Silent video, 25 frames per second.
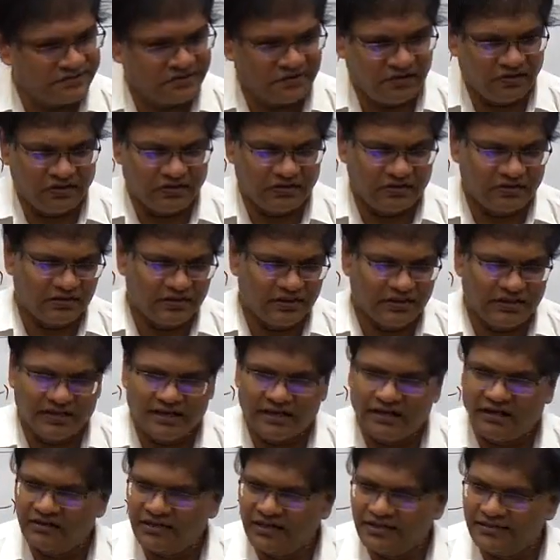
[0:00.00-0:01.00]
So
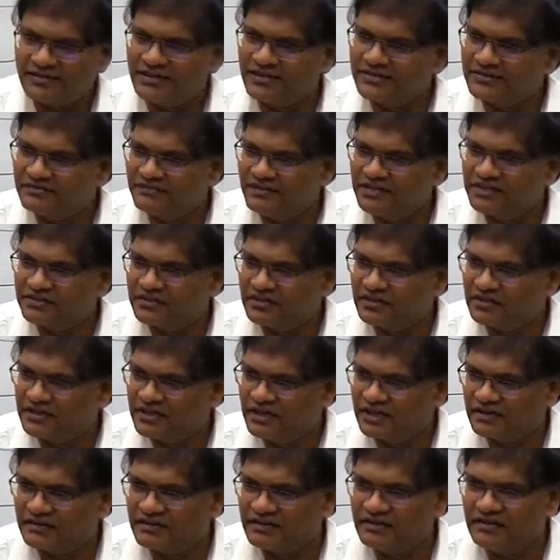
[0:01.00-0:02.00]
all these things which you
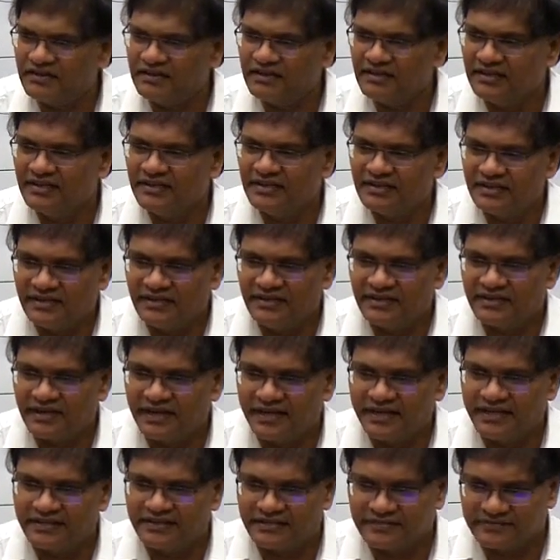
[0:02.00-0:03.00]
have to
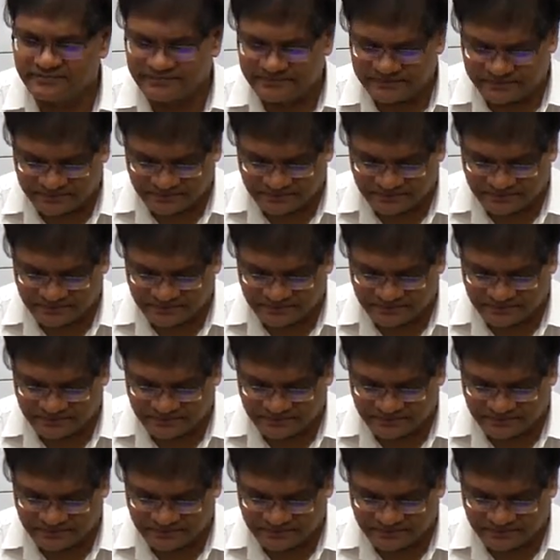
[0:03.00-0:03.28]
write.